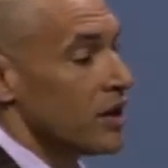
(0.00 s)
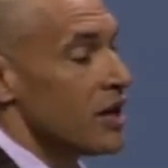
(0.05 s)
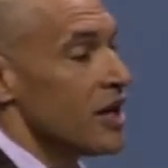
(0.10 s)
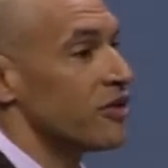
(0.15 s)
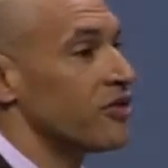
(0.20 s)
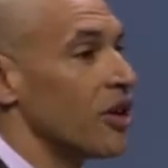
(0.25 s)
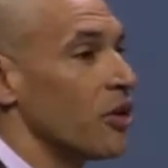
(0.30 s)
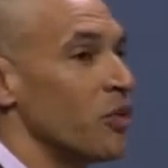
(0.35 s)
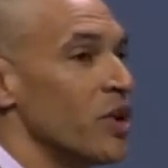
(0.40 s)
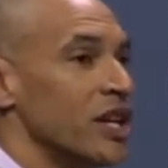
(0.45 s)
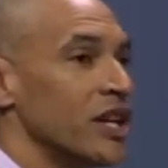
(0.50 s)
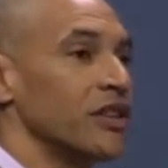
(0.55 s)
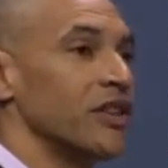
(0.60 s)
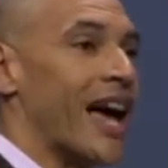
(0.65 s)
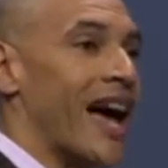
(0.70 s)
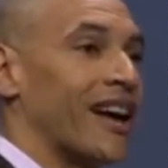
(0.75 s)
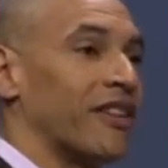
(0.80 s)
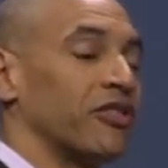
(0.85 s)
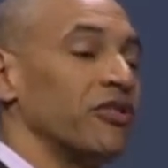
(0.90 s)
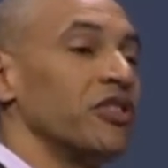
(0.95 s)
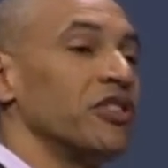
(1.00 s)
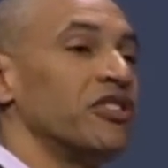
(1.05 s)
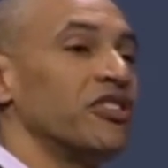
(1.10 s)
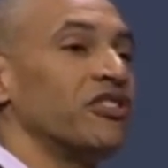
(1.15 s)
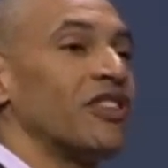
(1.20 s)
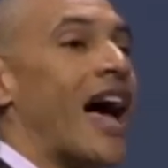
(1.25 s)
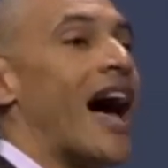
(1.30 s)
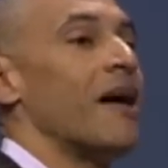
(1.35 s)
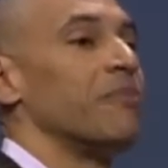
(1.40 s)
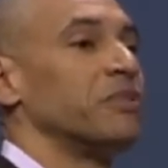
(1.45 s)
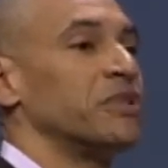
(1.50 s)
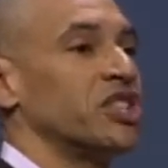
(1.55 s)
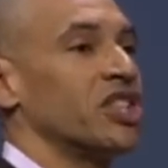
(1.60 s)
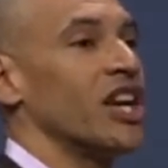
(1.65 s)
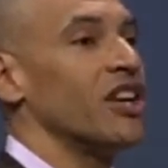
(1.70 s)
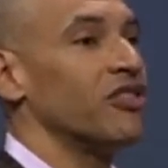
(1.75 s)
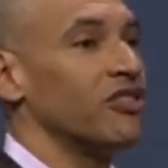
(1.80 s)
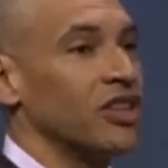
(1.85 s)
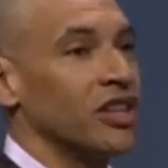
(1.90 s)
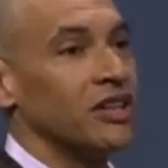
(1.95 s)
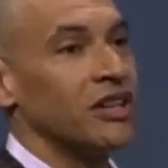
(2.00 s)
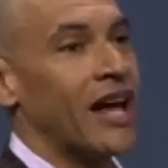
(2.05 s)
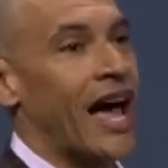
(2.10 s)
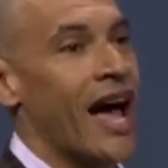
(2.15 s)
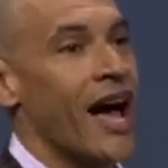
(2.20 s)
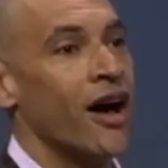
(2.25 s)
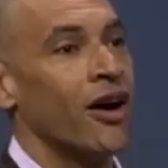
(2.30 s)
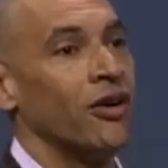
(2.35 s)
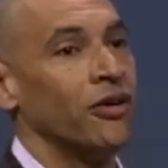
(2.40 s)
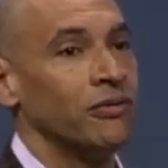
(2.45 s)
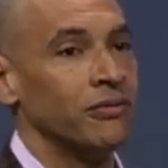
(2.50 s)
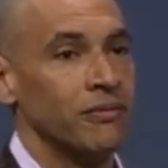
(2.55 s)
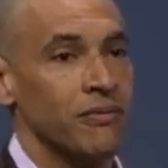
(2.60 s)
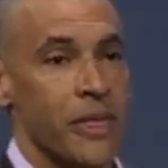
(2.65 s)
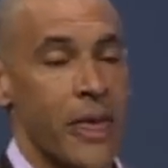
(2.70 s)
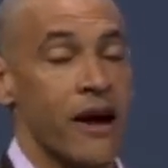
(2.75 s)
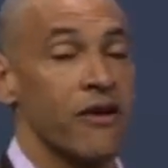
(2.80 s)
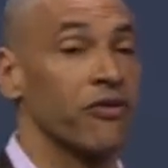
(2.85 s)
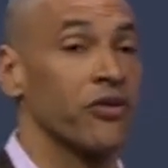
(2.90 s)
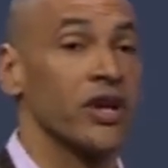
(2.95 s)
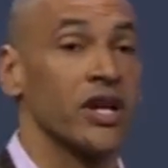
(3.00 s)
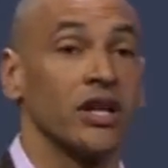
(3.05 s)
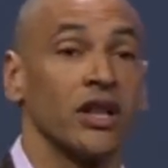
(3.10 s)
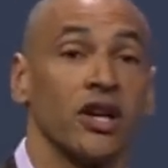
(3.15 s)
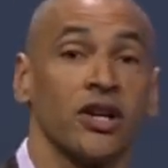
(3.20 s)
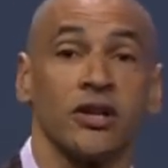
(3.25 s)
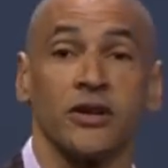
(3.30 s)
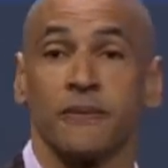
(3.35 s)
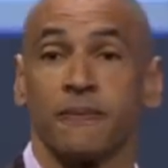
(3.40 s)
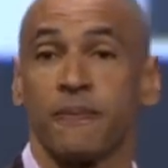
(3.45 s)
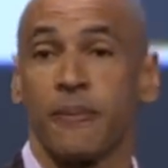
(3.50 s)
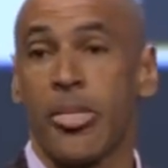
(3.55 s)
is that we could actually stop chasing down every alert